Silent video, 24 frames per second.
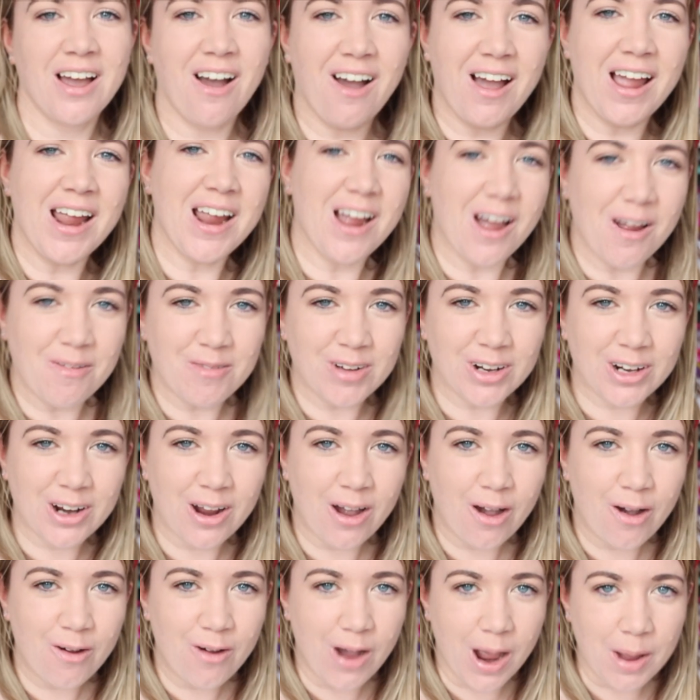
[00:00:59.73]
Hi, I'm
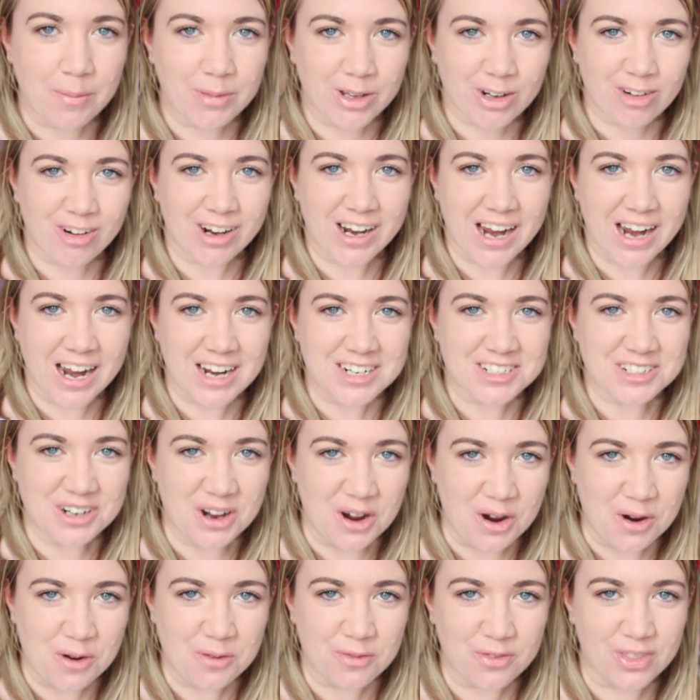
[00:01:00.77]
Nicole. I'm the creator
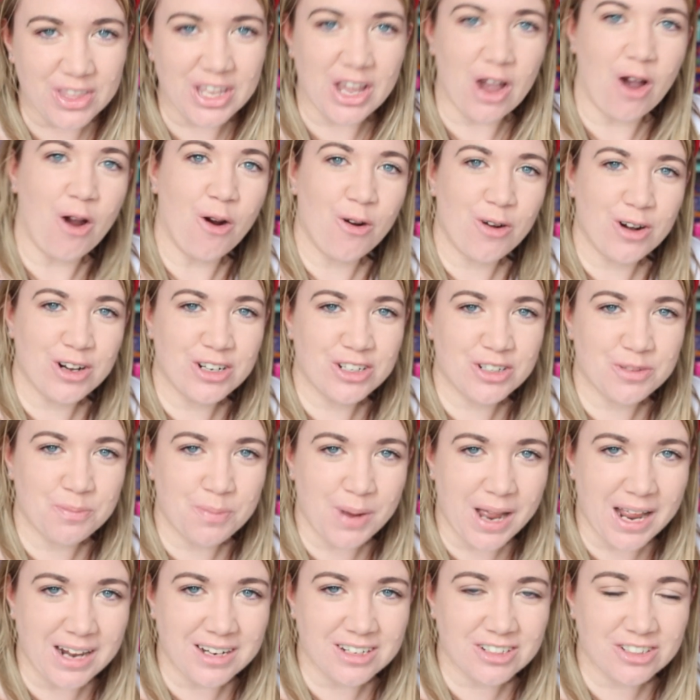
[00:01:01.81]
of the Orange
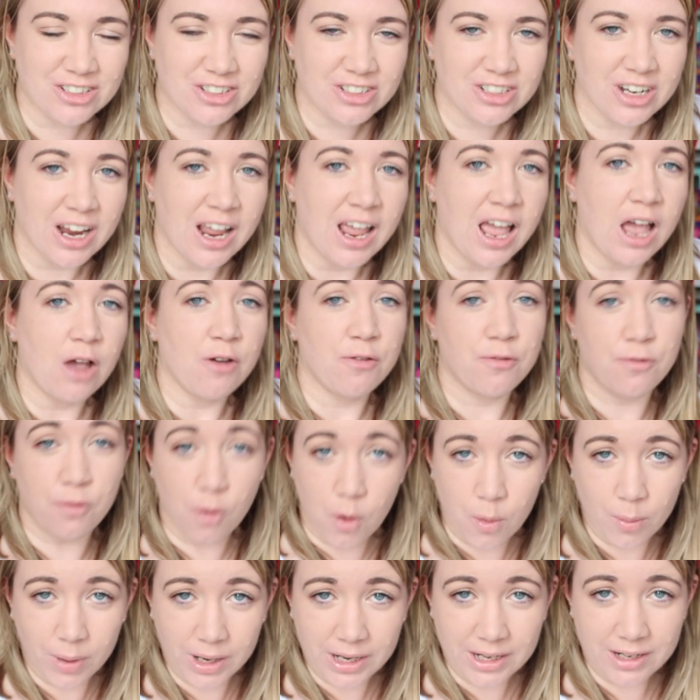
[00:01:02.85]
Bunch,
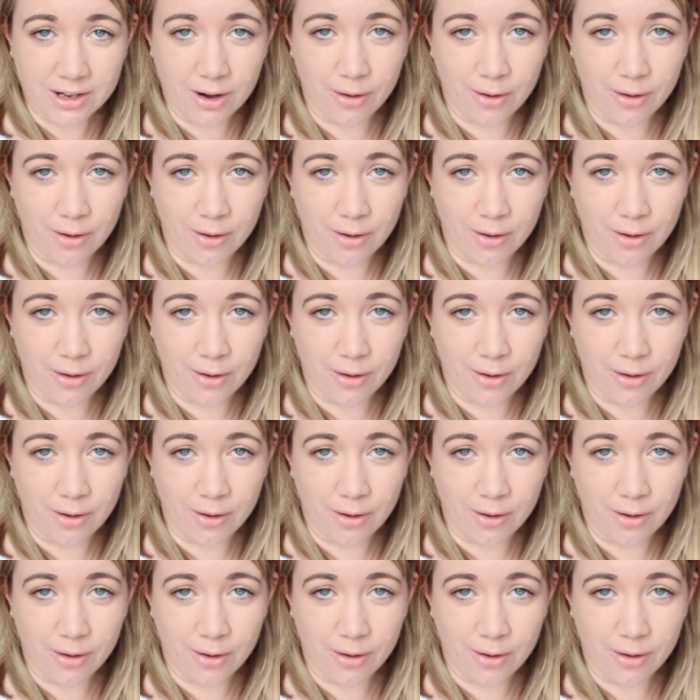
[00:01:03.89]
formerly